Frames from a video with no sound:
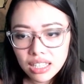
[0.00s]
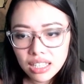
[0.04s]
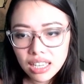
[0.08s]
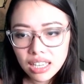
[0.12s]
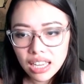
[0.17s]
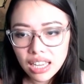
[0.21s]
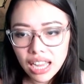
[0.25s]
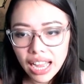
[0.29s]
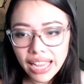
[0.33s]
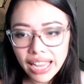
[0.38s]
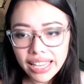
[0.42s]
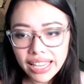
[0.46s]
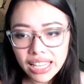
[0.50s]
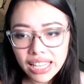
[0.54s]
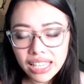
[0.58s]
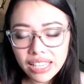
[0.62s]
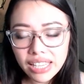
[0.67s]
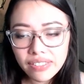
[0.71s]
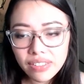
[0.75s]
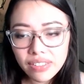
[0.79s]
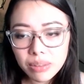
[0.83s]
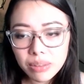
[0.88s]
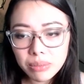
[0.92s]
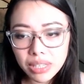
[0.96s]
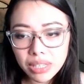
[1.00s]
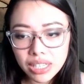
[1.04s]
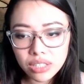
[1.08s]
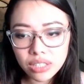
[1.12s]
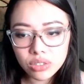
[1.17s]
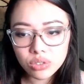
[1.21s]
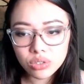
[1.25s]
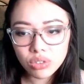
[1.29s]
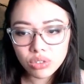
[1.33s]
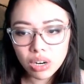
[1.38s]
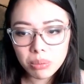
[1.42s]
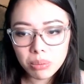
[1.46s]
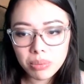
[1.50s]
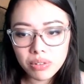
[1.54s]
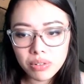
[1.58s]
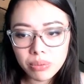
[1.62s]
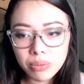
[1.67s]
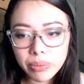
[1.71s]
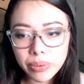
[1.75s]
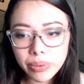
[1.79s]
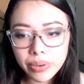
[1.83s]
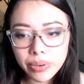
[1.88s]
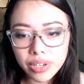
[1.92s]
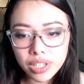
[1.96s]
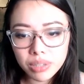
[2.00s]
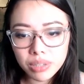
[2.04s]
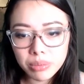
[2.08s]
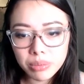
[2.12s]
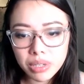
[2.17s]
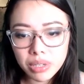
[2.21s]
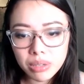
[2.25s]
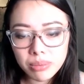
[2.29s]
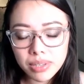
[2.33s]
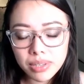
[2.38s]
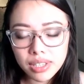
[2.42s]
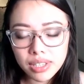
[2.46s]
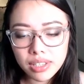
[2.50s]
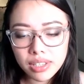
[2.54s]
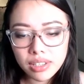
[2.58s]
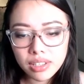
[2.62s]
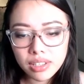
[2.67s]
I can give them like a drop of water, maybe.